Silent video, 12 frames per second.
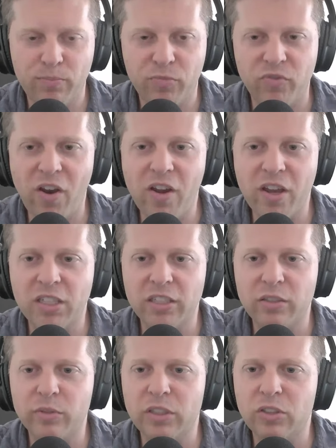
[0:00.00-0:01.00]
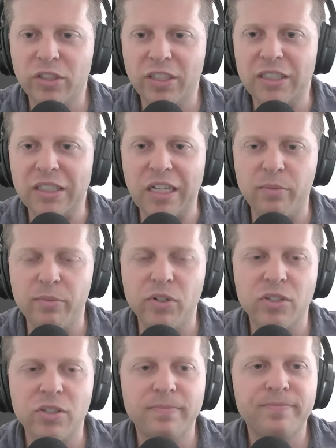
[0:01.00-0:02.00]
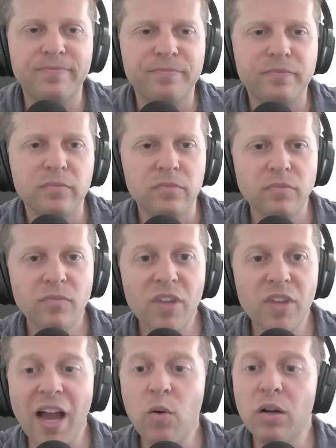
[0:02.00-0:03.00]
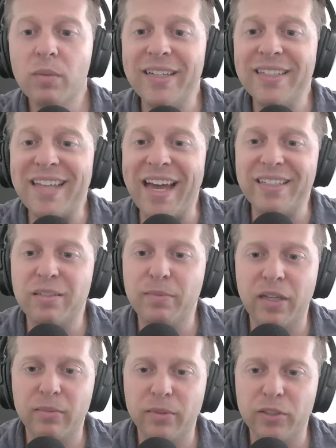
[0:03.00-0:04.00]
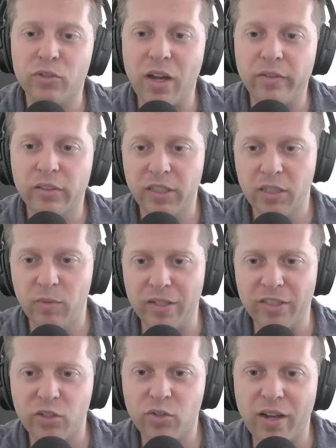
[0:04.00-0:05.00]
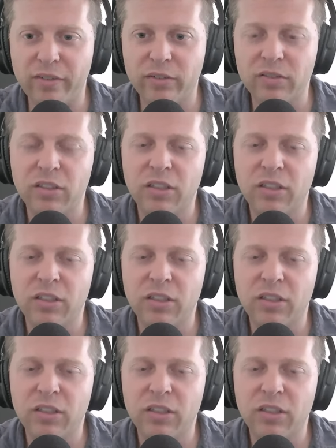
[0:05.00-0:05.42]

very clear when you look at the numbers. I want my dad to be able to travel. He wants to travel,